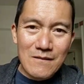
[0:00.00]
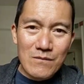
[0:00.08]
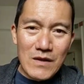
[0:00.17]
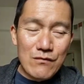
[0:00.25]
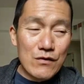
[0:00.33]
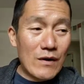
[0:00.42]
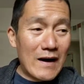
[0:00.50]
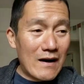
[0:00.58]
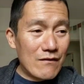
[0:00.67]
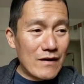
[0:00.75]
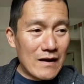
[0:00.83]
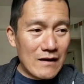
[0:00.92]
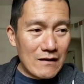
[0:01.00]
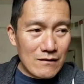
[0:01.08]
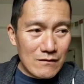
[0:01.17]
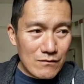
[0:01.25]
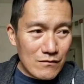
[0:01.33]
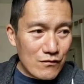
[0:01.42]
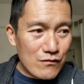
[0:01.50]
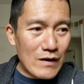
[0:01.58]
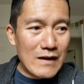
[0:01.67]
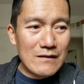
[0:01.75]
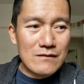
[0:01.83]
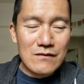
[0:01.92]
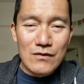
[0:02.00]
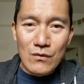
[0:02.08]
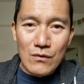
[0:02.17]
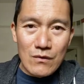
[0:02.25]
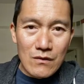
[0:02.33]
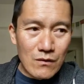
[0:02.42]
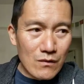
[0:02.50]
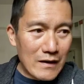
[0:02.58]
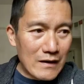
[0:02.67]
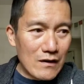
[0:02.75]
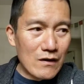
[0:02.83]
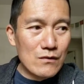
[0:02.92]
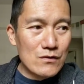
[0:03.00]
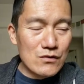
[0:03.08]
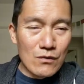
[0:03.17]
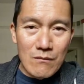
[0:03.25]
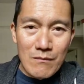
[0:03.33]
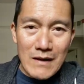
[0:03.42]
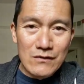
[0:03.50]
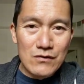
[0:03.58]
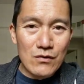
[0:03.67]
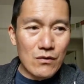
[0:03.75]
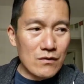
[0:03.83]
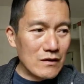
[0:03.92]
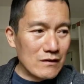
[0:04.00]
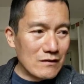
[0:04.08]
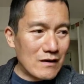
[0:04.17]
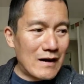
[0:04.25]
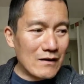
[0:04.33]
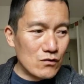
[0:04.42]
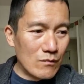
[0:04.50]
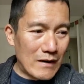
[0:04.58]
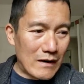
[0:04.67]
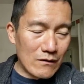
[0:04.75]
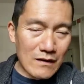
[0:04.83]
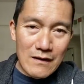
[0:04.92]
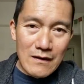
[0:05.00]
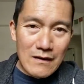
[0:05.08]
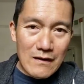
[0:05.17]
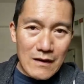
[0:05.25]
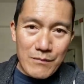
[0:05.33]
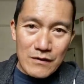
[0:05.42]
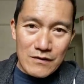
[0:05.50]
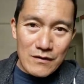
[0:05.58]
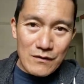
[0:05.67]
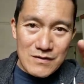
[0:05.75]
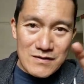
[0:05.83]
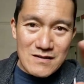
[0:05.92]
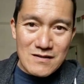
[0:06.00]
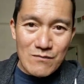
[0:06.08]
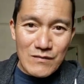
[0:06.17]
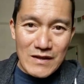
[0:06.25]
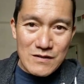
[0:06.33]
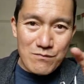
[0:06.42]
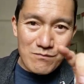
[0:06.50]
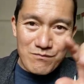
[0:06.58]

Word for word: if you have a friend or, or a coach or a mentor you can talk to about a particular system that's